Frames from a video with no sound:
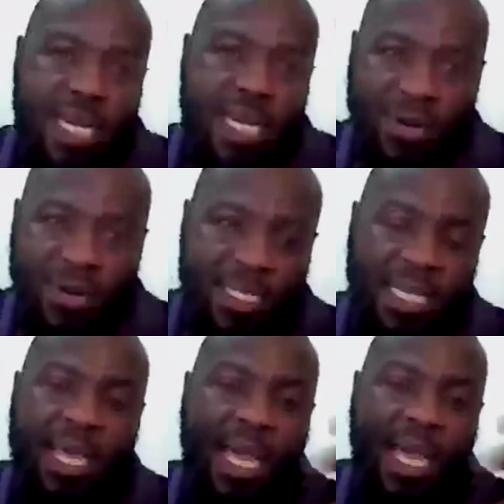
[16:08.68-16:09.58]
different.
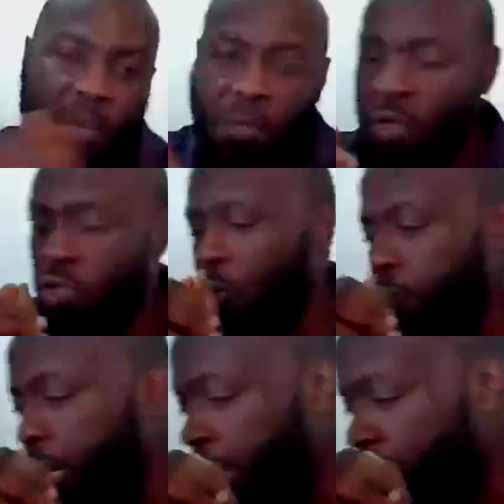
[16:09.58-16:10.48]
They can be able to
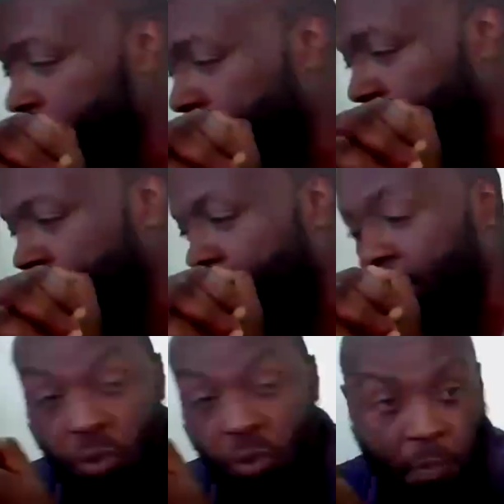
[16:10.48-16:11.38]
communicate with each other.
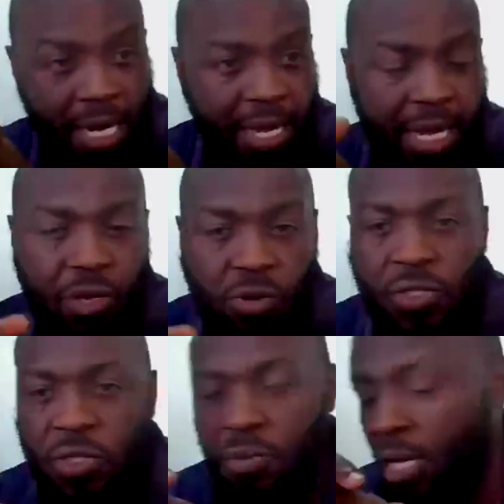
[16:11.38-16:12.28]
So building and
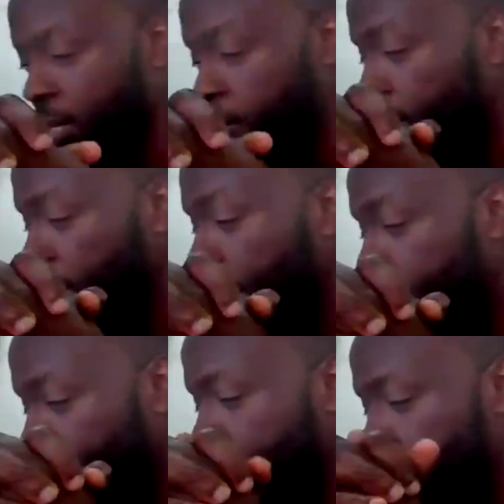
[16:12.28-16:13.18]
consuming them,
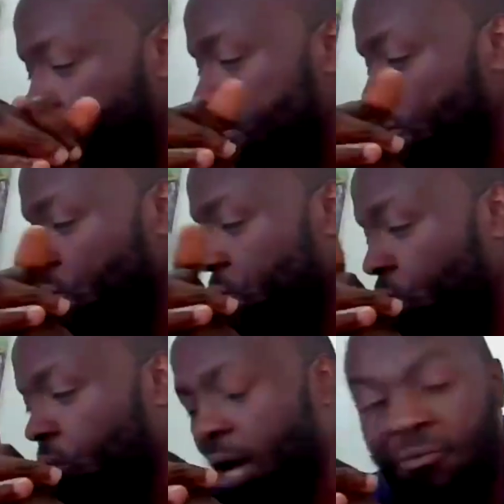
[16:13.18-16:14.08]
I think that is
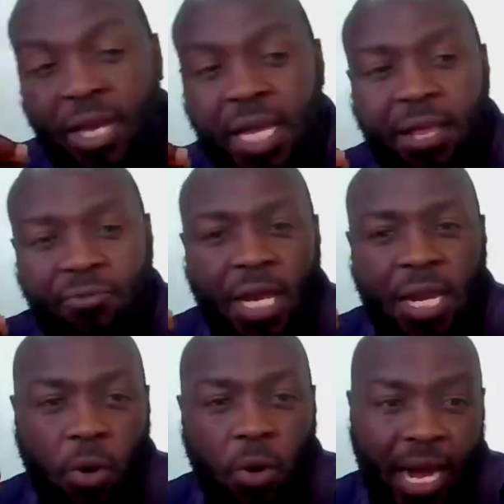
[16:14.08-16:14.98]
also a very, very
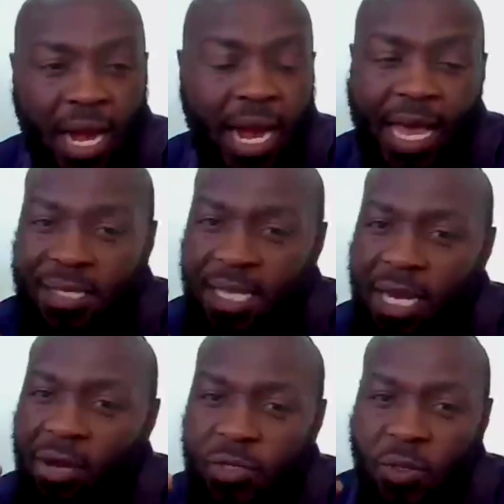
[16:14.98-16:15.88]
important. And like I
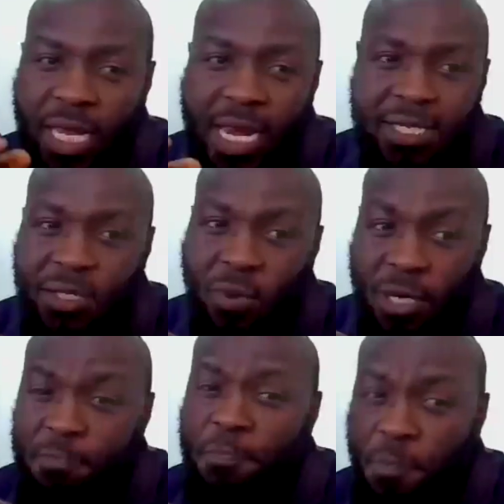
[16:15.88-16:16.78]
said also the last one,
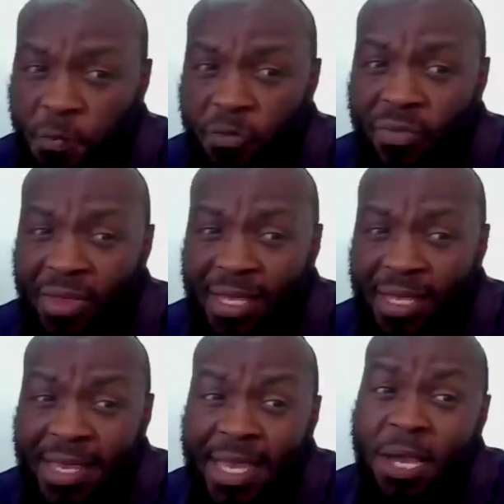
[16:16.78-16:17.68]

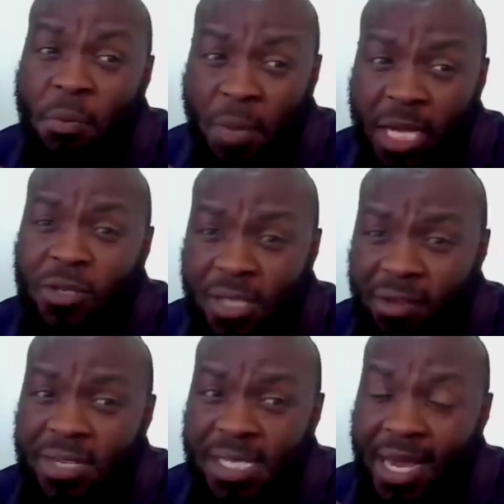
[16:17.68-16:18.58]

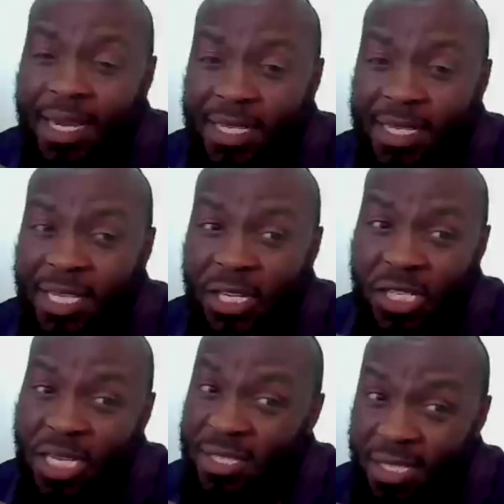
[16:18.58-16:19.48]
microservice
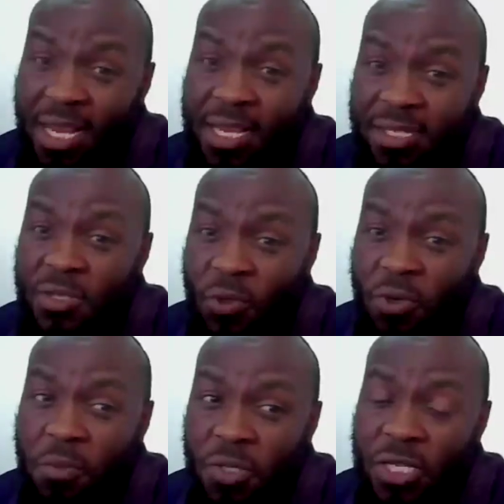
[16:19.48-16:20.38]
architecture still has its own
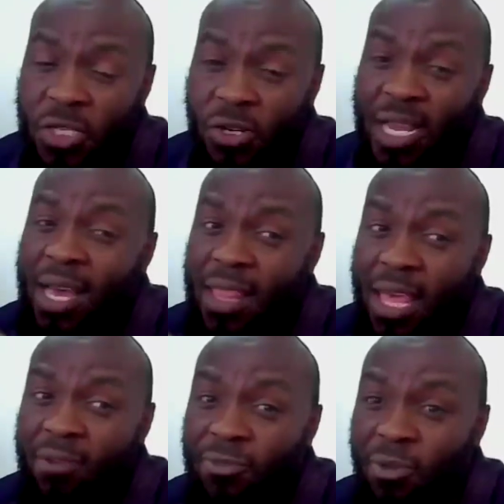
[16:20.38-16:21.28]
position, and
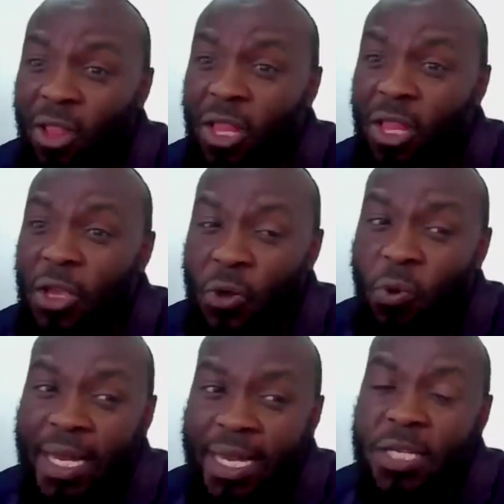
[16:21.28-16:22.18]
therefore you
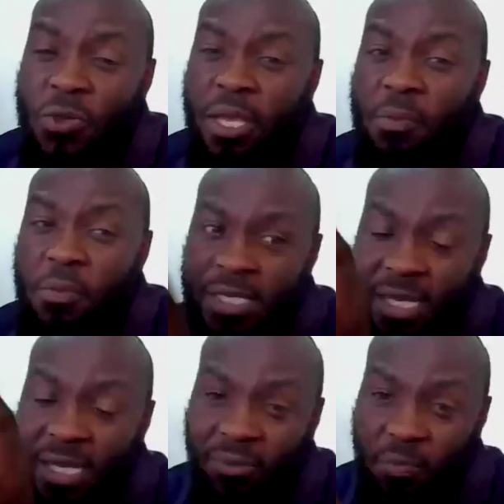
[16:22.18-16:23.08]
will need to keep
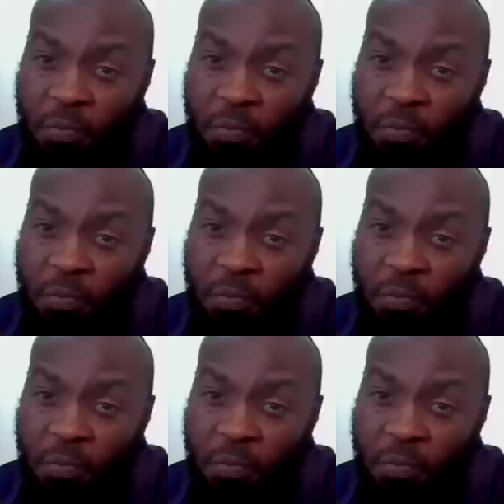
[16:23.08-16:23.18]
yourself